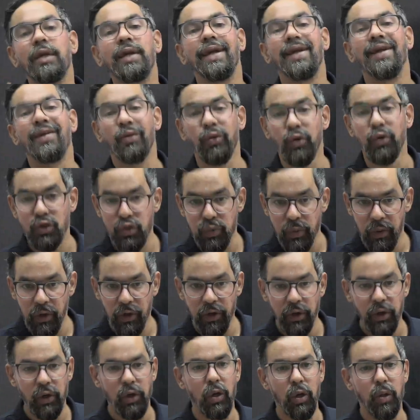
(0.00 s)
those
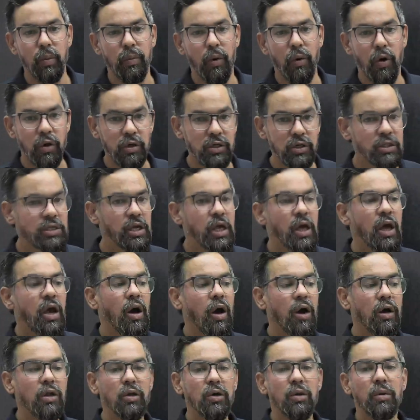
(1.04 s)
particular bonds,
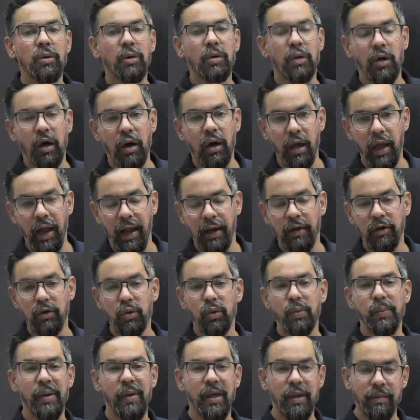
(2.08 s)
or and to pay